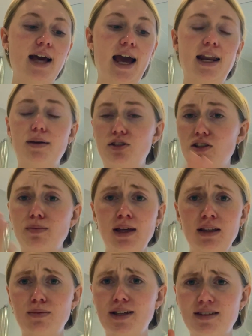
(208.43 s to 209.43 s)
and it just
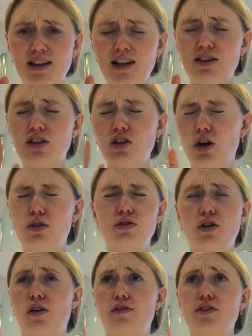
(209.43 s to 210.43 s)
makes my skin so
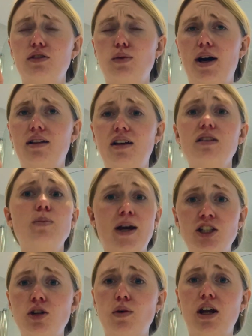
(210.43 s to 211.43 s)
soft as well,
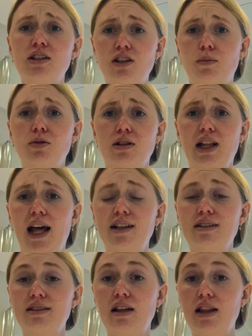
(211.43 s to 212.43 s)
especially when I double
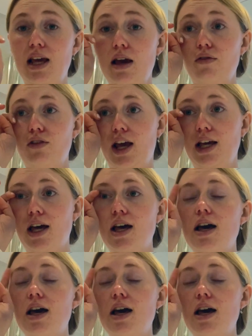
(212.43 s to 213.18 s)
cleanse in the evening,